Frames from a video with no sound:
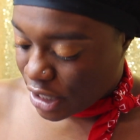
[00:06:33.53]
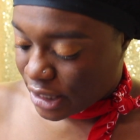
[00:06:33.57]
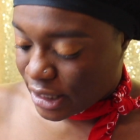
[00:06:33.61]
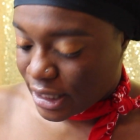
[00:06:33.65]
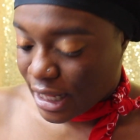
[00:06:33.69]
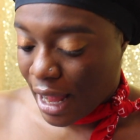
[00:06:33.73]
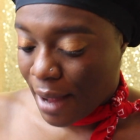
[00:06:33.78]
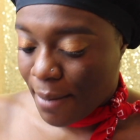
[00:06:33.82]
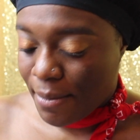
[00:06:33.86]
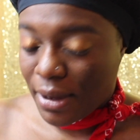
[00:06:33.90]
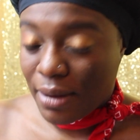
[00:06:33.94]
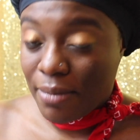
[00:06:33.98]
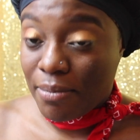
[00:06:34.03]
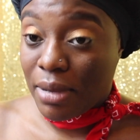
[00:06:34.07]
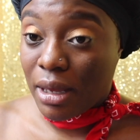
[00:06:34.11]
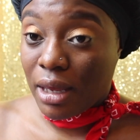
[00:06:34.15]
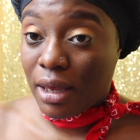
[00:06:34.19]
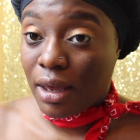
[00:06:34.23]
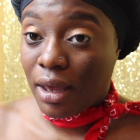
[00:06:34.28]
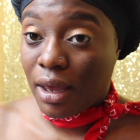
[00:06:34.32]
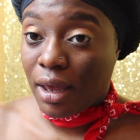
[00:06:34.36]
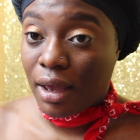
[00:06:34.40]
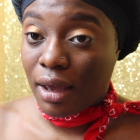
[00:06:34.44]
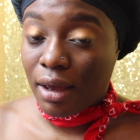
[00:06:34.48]
It's not me
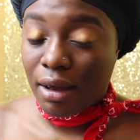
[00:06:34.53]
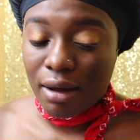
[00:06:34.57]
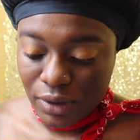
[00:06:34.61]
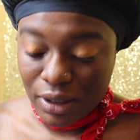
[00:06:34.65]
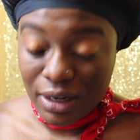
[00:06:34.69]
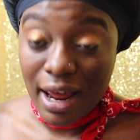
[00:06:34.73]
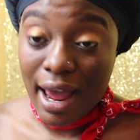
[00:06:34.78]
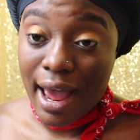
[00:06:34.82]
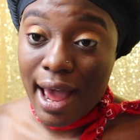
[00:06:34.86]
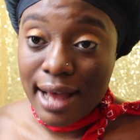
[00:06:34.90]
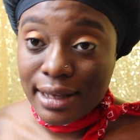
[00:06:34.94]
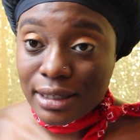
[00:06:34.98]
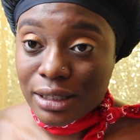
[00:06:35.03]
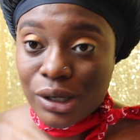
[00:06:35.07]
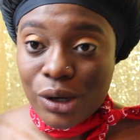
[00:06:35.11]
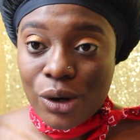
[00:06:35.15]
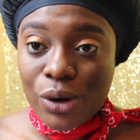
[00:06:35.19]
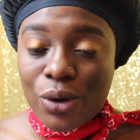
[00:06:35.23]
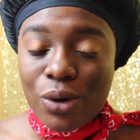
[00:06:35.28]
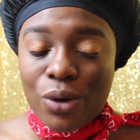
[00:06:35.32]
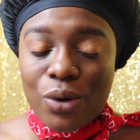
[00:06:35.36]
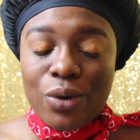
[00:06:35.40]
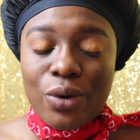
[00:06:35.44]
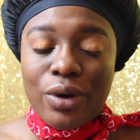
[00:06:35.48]
being an
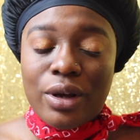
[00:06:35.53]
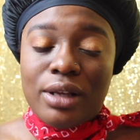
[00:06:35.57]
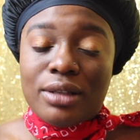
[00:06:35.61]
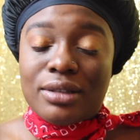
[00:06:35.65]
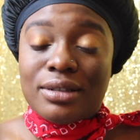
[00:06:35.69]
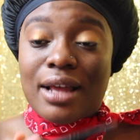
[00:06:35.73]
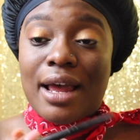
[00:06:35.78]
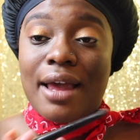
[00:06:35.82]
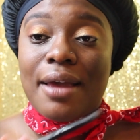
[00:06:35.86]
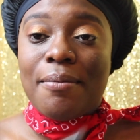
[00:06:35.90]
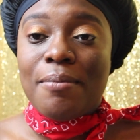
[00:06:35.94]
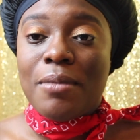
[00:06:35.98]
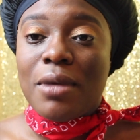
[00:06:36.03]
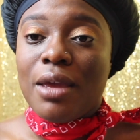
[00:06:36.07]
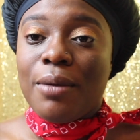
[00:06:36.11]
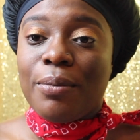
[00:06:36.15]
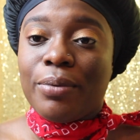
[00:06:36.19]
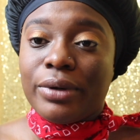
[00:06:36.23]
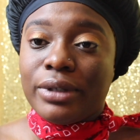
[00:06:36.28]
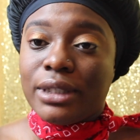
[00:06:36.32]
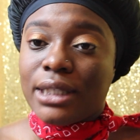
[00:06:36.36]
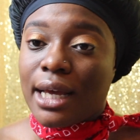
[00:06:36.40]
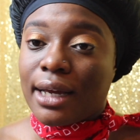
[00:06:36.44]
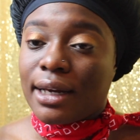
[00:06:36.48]
asshole. It's like me
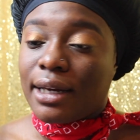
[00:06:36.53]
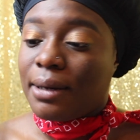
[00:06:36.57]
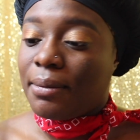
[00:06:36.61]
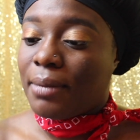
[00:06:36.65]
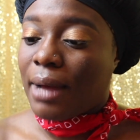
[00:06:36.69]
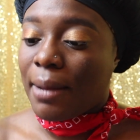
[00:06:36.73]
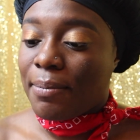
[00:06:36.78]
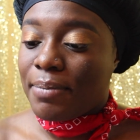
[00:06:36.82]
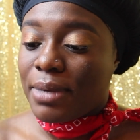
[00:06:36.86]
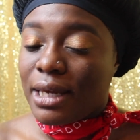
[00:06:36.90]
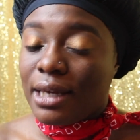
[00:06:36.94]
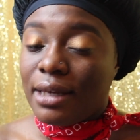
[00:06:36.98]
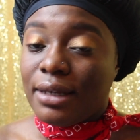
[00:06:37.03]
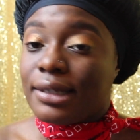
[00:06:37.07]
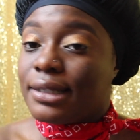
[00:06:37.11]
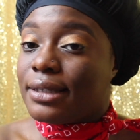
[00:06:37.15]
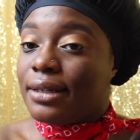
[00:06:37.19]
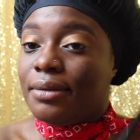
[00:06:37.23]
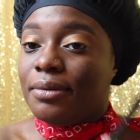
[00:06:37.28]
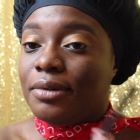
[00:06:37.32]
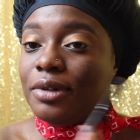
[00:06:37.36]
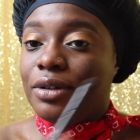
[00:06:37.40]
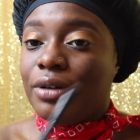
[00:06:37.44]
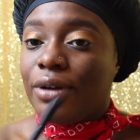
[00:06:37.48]
protecting my
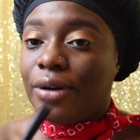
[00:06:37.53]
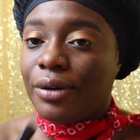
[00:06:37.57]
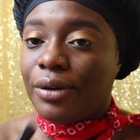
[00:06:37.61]
peace and, you